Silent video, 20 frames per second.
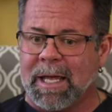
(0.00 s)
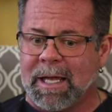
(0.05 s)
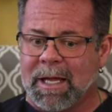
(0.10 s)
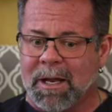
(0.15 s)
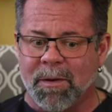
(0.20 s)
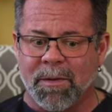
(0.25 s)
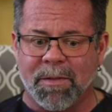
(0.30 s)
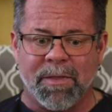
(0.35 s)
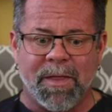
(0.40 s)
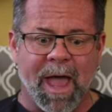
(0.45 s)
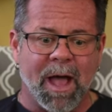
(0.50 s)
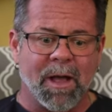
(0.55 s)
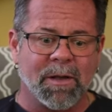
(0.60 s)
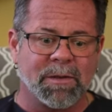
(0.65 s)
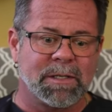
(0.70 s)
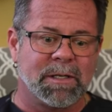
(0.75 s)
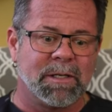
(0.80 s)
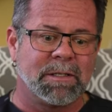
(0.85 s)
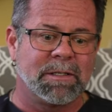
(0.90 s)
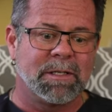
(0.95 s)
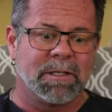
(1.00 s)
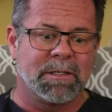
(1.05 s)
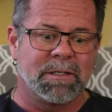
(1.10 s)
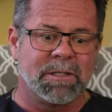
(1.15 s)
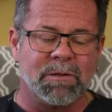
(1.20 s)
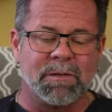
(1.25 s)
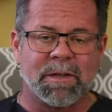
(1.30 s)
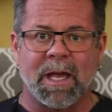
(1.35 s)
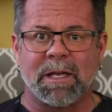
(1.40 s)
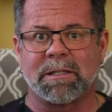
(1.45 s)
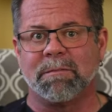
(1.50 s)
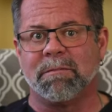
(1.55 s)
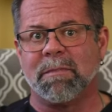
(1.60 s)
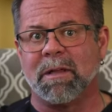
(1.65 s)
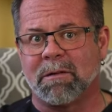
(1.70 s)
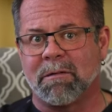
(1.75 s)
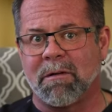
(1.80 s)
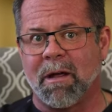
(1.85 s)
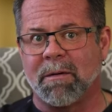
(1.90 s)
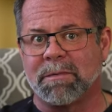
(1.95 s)
You know, a thousand to two thousand
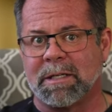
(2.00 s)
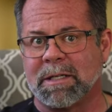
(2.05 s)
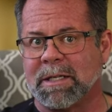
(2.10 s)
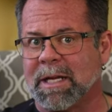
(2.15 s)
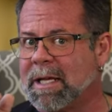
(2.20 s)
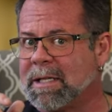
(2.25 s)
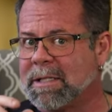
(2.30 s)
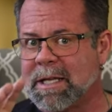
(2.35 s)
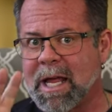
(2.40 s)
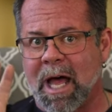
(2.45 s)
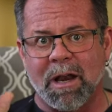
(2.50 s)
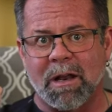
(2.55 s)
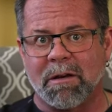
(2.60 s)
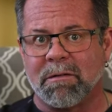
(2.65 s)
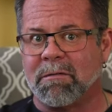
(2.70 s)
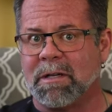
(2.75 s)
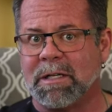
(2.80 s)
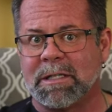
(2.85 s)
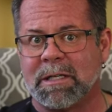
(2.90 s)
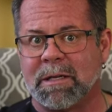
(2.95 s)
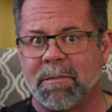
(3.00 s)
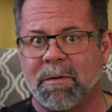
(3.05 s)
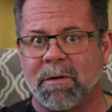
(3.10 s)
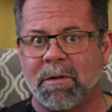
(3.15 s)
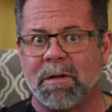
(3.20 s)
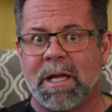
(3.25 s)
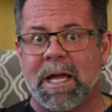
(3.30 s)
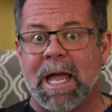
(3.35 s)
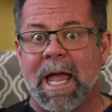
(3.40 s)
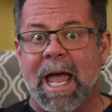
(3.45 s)
milligrams a day is not unreasonable.